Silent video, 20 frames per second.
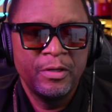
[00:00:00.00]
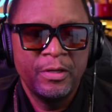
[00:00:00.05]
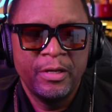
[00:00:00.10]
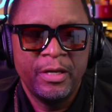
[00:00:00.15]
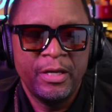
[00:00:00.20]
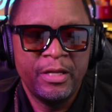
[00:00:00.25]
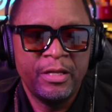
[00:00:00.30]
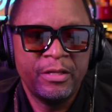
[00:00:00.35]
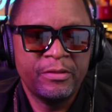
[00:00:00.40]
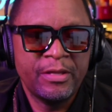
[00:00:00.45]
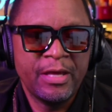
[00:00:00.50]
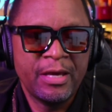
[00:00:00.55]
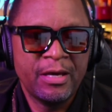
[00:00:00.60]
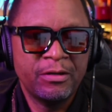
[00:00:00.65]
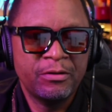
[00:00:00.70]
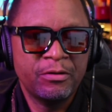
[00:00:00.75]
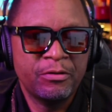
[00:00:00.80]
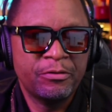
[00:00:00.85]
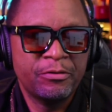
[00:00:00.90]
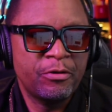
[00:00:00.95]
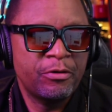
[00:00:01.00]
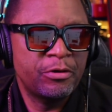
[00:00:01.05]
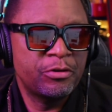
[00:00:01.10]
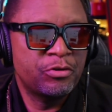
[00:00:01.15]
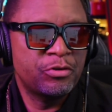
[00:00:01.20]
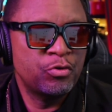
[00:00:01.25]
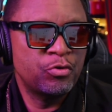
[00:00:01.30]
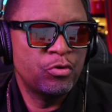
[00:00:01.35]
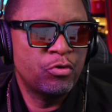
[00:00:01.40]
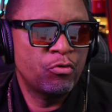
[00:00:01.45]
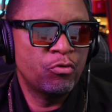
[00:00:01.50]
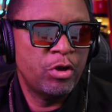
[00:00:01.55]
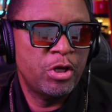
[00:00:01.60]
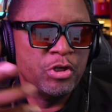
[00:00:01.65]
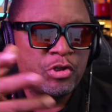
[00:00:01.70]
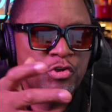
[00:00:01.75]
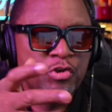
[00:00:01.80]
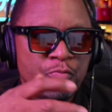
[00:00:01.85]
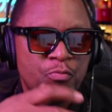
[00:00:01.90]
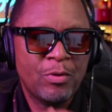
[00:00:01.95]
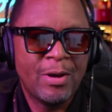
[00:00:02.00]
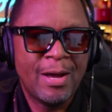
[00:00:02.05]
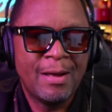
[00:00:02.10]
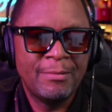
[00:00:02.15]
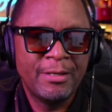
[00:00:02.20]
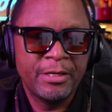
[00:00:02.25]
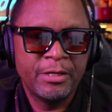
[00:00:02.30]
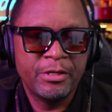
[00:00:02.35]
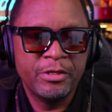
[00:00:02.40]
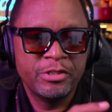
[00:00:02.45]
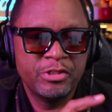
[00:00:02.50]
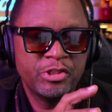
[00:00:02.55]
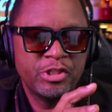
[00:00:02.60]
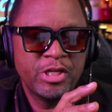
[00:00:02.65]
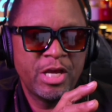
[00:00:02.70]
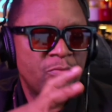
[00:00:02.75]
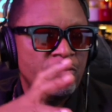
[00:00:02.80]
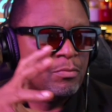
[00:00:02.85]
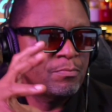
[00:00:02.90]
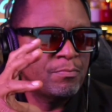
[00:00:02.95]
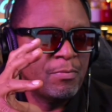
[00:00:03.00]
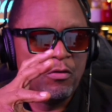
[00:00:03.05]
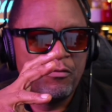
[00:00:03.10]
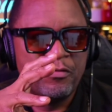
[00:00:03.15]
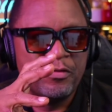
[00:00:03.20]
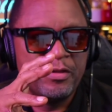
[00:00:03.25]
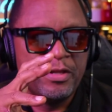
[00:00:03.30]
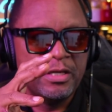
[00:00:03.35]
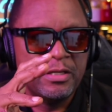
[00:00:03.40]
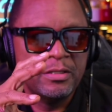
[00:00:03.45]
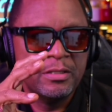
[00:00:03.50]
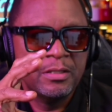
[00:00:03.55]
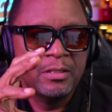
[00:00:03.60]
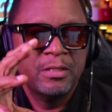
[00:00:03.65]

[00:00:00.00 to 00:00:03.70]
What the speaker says: anything under 32 degrees, you're probably in good shape with both of these.